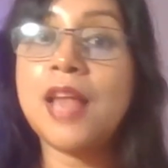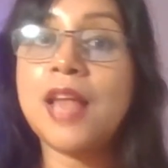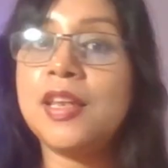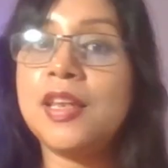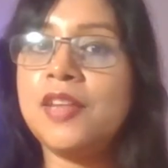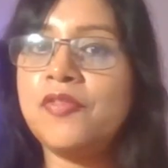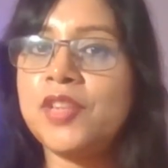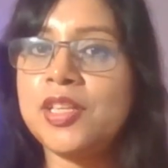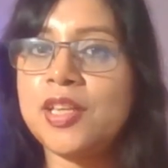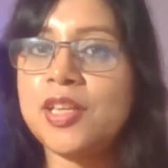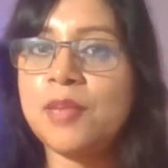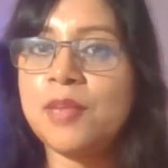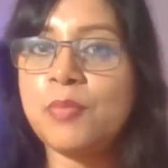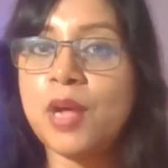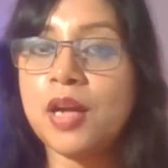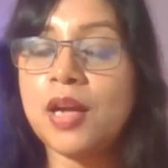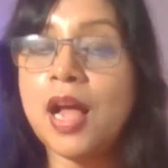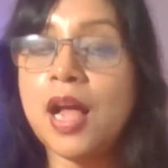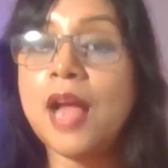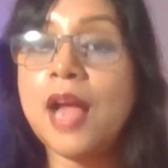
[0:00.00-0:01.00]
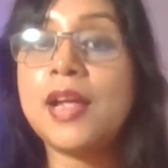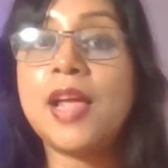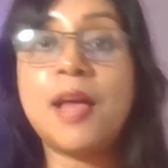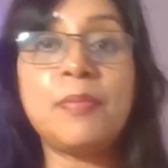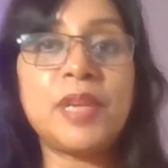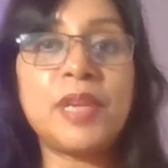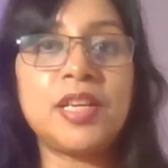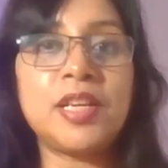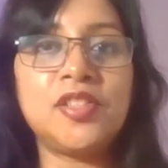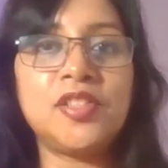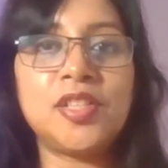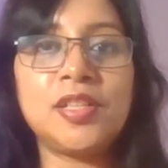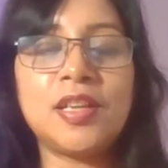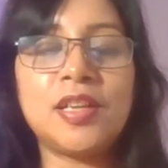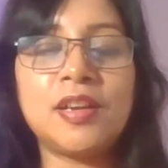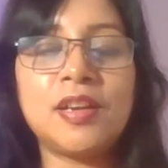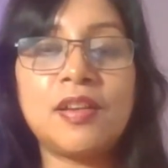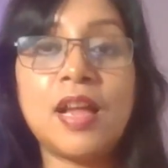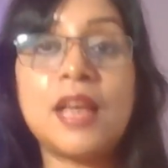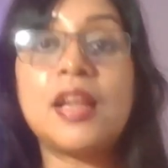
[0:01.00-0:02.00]
I live in Denmark. I am an
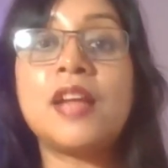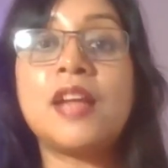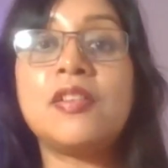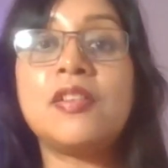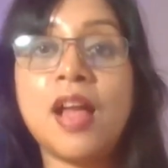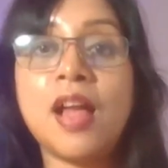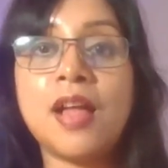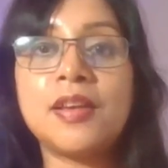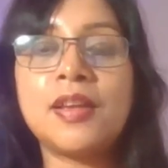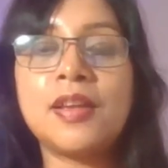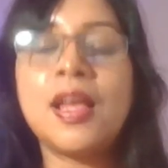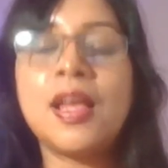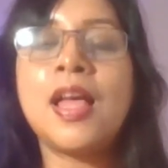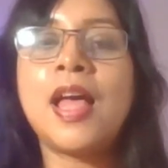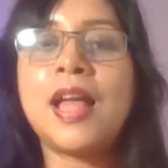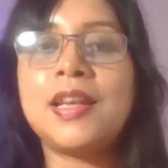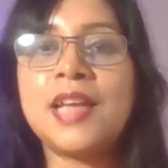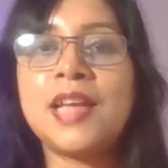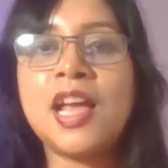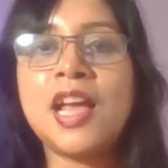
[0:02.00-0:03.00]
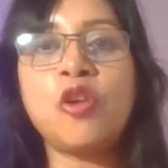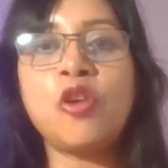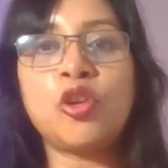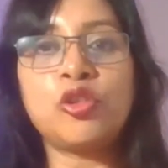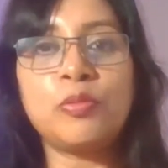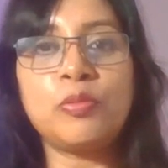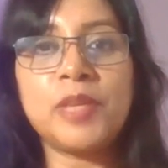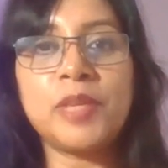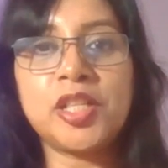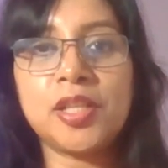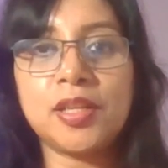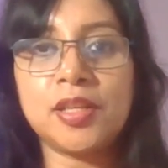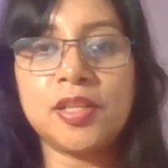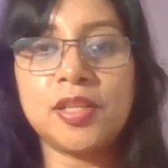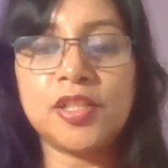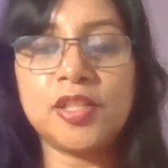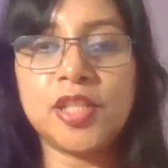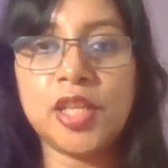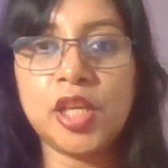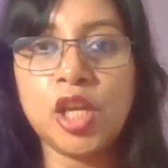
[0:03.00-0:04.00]
engineer and I run an AI automation
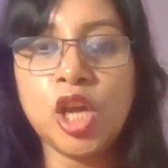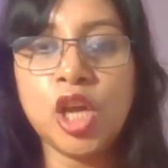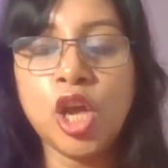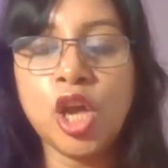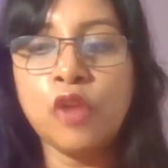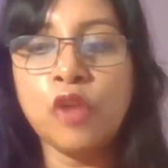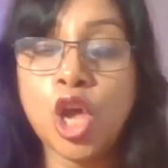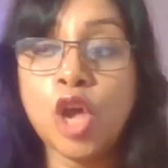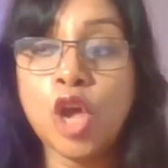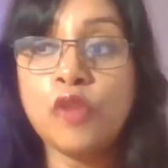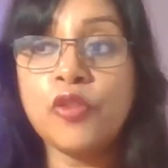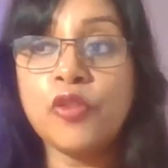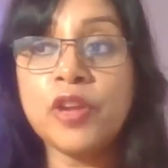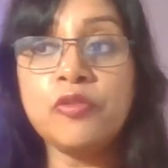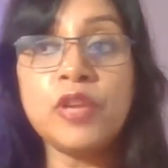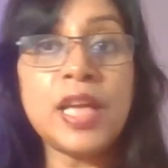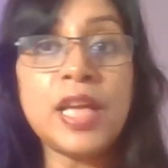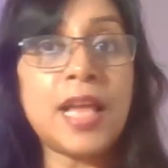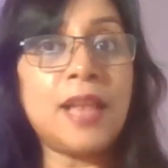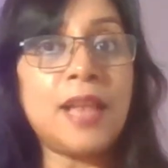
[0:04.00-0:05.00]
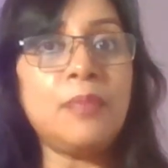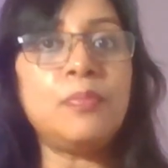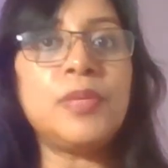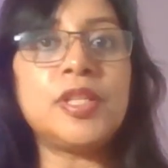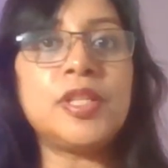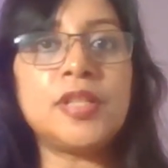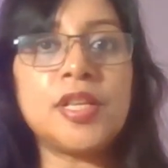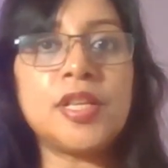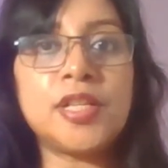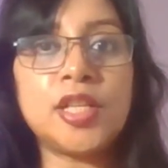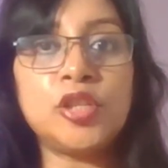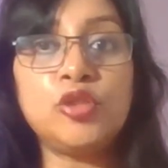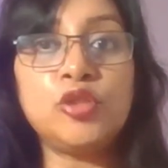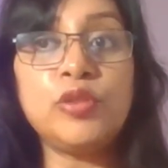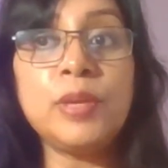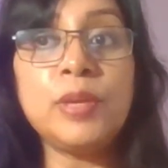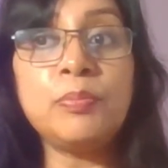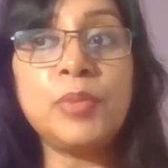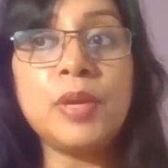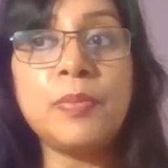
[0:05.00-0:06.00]
agency where we help businesses to
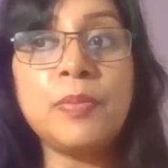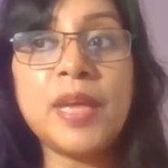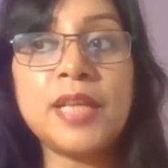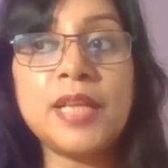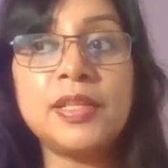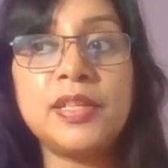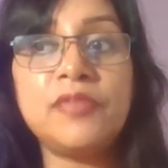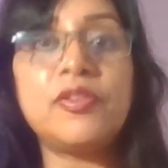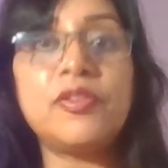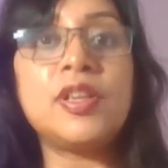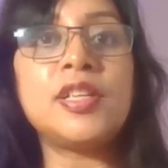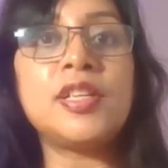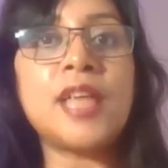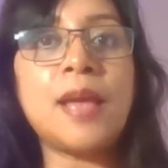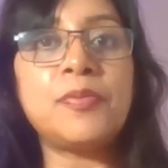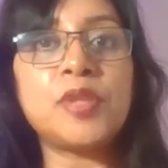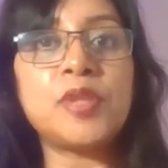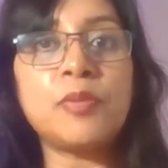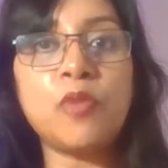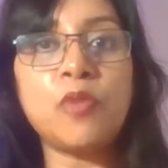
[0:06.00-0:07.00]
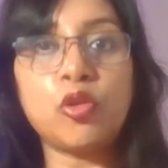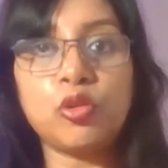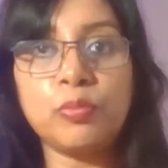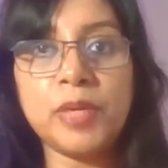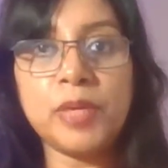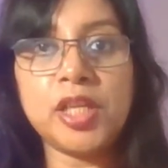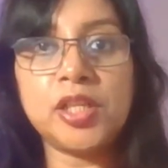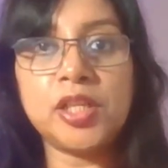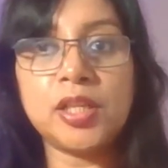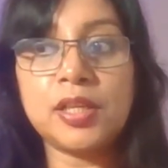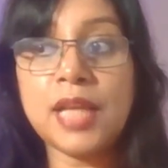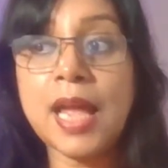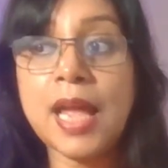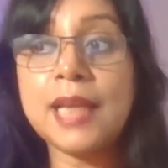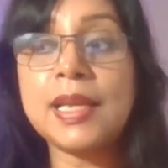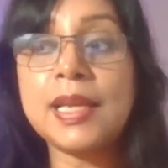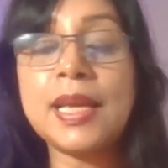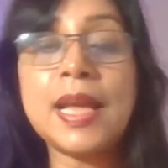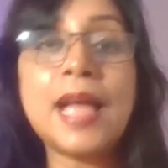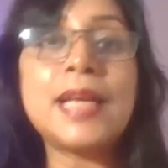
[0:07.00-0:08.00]
implement different types of automation and
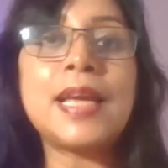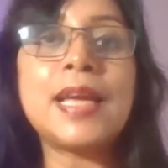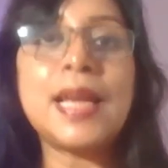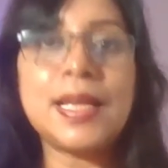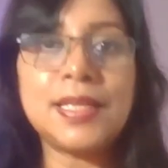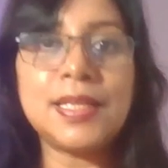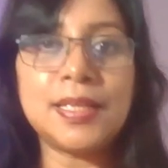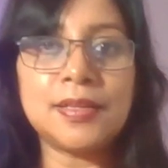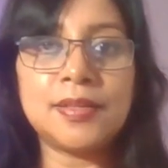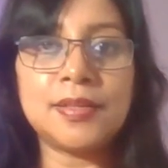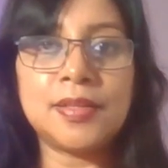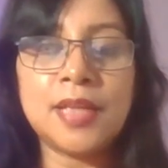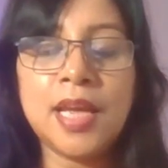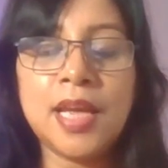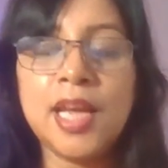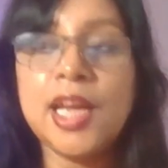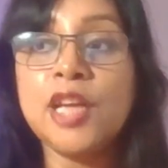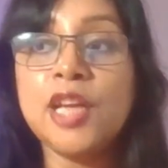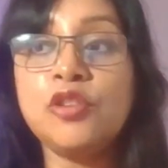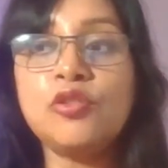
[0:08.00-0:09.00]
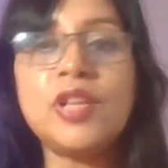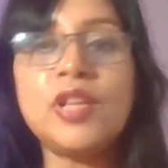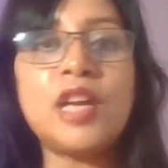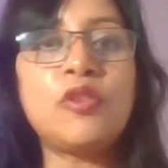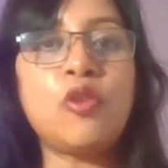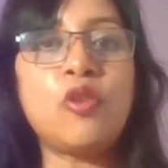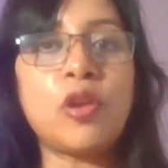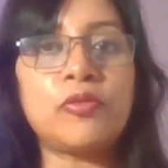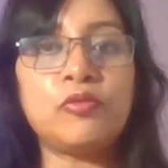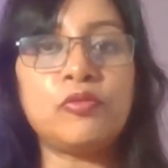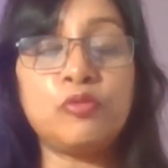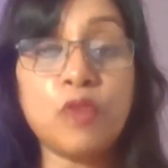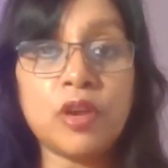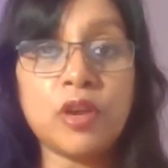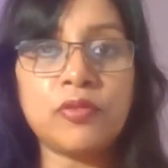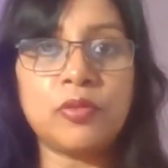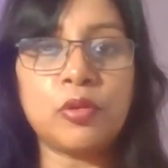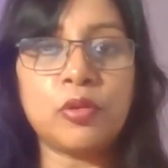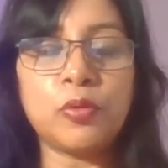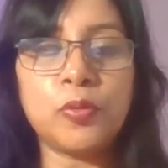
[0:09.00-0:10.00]
AI agents into their
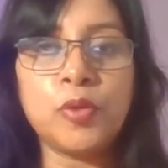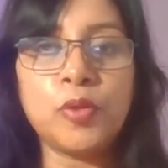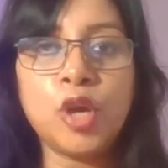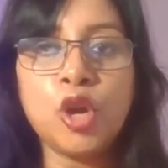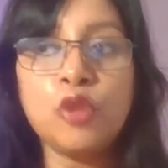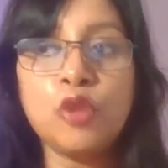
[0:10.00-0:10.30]
workflow.